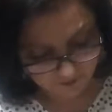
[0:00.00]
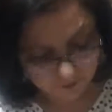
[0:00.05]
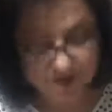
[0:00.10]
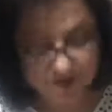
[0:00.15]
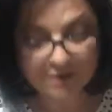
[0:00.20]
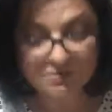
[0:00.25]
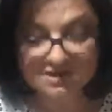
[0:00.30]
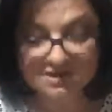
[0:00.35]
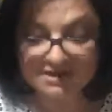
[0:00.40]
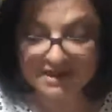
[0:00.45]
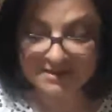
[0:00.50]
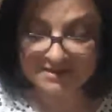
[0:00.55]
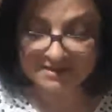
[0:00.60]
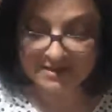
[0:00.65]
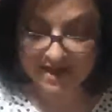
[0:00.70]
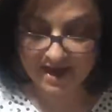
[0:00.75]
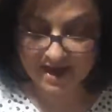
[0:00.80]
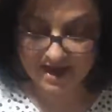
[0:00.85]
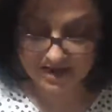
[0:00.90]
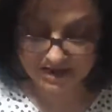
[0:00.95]

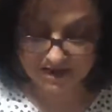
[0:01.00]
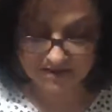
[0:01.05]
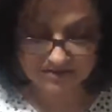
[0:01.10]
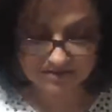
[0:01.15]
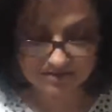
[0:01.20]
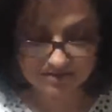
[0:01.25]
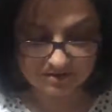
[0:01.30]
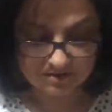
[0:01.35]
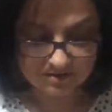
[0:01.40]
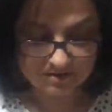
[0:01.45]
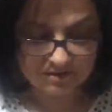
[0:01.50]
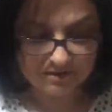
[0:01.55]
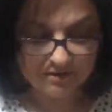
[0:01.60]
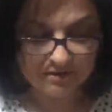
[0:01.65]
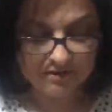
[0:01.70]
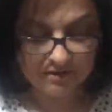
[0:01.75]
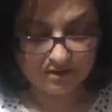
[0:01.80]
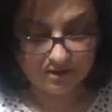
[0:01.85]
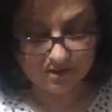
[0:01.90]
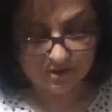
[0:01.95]
2008.
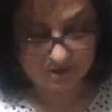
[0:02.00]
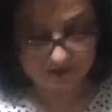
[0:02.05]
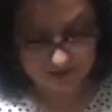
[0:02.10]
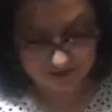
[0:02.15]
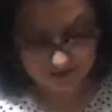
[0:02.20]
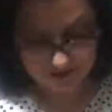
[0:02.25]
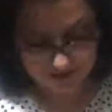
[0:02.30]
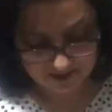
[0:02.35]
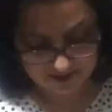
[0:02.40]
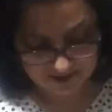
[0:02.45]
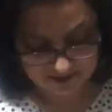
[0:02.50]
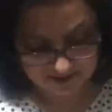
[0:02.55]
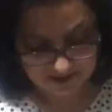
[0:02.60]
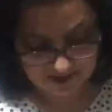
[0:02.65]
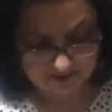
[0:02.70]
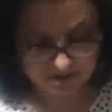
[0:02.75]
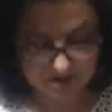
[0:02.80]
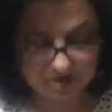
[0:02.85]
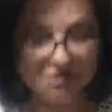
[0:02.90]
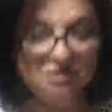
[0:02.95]
It's
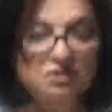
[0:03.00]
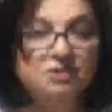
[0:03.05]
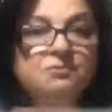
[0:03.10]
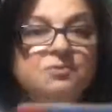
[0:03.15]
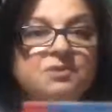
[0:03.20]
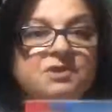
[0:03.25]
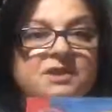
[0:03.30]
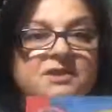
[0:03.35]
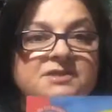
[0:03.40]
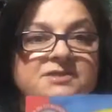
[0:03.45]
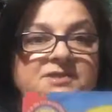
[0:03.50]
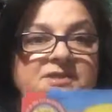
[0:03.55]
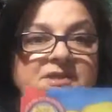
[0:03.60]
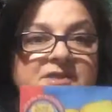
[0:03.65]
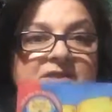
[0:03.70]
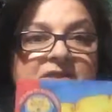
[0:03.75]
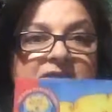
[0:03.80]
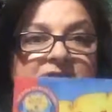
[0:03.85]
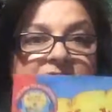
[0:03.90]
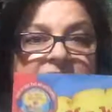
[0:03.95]
the edition with the
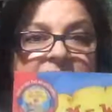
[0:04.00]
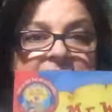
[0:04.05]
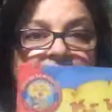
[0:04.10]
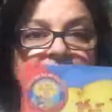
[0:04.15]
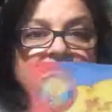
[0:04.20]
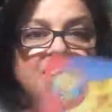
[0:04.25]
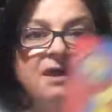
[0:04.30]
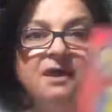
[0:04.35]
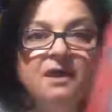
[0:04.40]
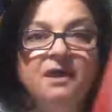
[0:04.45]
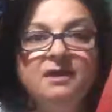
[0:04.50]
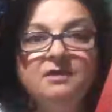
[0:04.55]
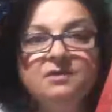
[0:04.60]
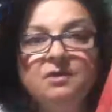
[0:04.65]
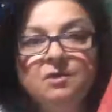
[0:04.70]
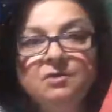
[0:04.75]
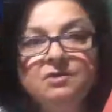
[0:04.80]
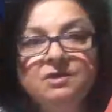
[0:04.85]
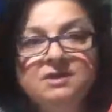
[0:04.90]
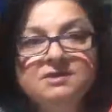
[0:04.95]
CD.
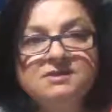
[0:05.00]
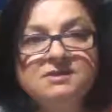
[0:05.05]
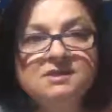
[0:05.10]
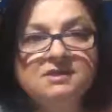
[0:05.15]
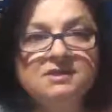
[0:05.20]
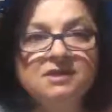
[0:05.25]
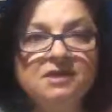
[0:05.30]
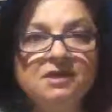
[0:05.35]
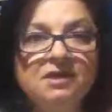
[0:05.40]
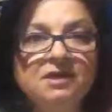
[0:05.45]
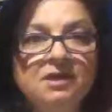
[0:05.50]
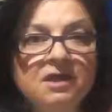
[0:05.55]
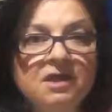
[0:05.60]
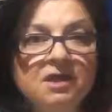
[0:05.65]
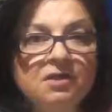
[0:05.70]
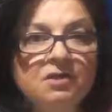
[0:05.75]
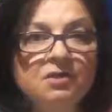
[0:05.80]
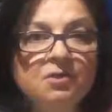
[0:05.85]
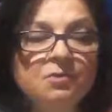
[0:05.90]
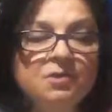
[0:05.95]
And on the CD,
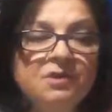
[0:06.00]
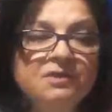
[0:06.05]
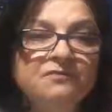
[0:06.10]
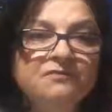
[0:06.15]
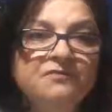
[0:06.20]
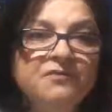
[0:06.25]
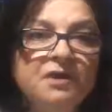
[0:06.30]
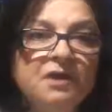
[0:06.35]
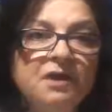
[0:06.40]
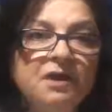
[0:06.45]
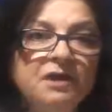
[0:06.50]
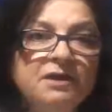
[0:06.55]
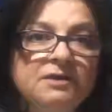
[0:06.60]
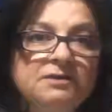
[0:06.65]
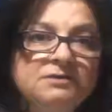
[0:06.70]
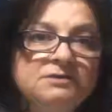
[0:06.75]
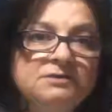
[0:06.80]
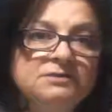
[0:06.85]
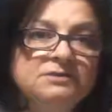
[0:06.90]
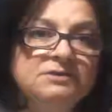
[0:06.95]
you will
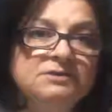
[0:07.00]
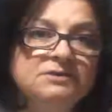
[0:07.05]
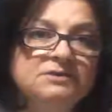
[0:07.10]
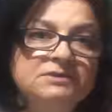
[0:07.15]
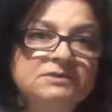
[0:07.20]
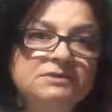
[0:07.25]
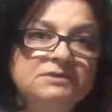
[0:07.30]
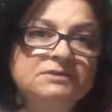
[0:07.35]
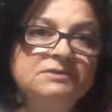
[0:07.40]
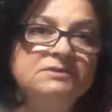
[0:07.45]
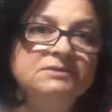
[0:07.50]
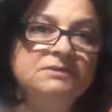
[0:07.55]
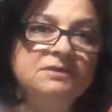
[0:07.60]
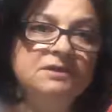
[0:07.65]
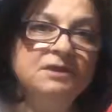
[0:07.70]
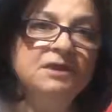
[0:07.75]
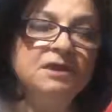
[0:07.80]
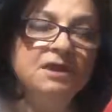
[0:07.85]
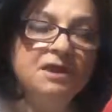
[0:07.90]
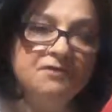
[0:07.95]
find
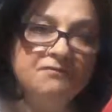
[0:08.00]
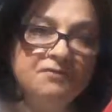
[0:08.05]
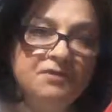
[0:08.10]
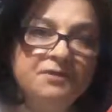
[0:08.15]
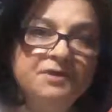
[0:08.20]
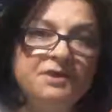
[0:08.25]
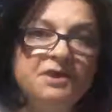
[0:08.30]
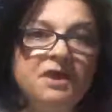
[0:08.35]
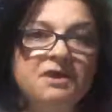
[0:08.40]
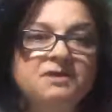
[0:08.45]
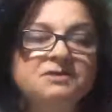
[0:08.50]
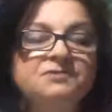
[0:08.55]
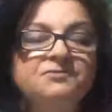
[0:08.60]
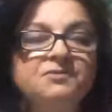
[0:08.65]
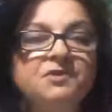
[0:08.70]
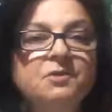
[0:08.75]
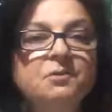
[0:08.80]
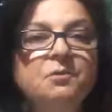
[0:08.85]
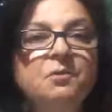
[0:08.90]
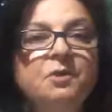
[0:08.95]
a very nice
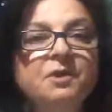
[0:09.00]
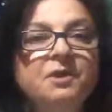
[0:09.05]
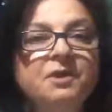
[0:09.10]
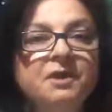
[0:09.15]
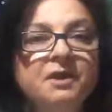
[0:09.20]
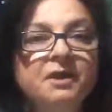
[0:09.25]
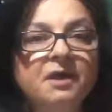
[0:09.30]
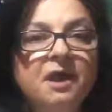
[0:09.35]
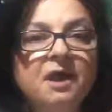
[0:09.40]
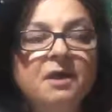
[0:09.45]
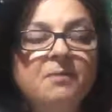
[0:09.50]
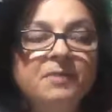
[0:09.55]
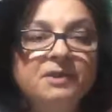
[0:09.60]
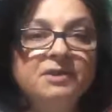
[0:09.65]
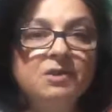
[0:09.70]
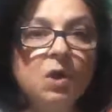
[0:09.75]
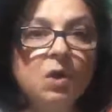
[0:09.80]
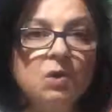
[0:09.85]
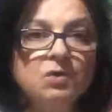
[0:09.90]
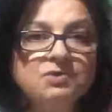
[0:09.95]
recording,
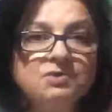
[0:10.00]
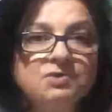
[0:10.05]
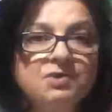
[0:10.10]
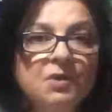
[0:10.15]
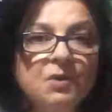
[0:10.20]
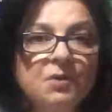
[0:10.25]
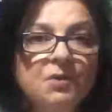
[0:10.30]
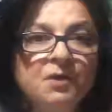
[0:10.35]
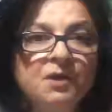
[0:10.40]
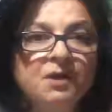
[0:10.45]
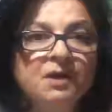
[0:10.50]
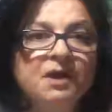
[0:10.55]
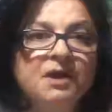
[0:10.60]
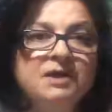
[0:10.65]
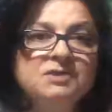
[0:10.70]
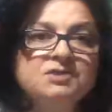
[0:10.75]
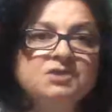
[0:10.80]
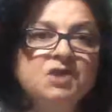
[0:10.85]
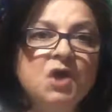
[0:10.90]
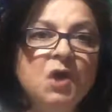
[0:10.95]
but also
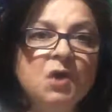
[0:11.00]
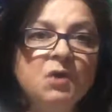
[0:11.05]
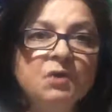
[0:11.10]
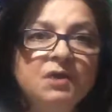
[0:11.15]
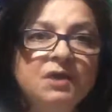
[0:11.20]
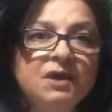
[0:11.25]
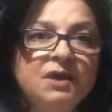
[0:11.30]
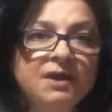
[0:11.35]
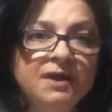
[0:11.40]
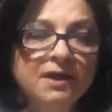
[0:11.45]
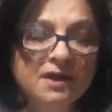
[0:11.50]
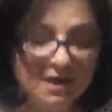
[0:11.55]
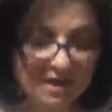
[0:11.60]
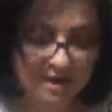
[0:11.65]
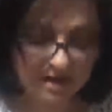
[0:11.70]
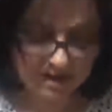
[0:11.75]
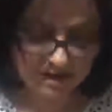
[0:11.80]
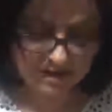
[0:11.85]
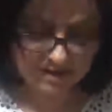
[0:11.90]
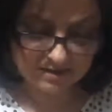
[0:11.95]
a song
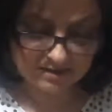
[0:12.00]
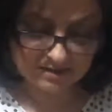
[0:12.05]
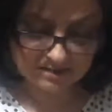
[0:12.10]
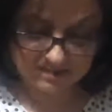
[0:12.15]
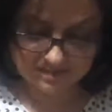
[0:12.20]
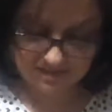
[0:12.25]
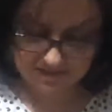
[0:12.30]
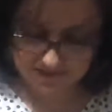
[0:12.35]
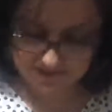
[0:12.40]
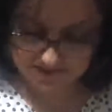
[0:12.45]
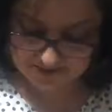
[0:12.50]
and